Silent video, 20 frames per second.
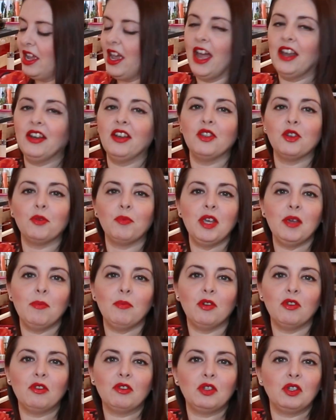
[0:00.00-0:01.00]
And other
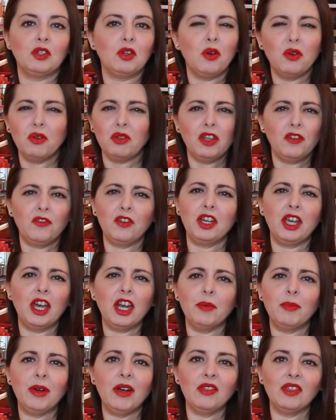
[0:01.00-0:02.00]
people totally
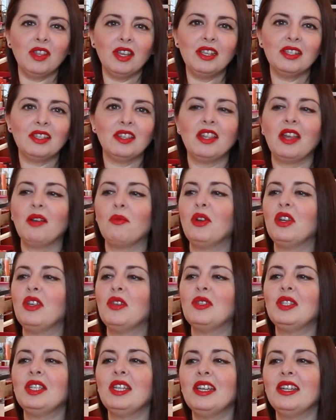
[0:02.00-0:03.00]
forget about things, and then when you
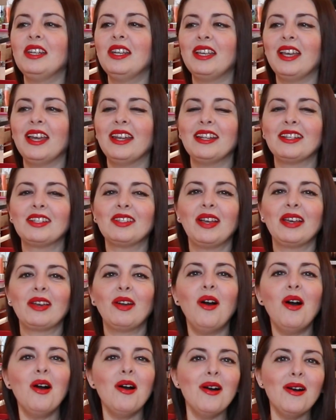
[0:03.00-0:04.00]
see it again, it's like,
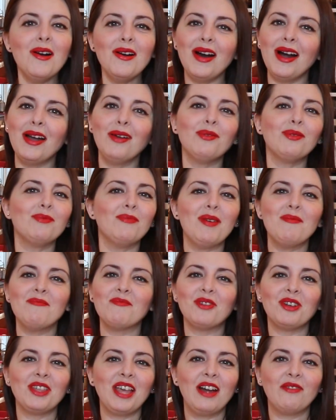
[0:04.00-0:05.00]
oh, I
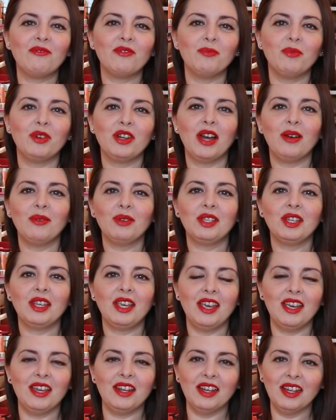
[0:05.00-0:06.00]
remember that from when I was a
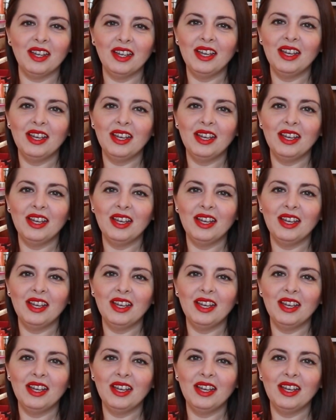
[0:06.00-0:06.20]
kid.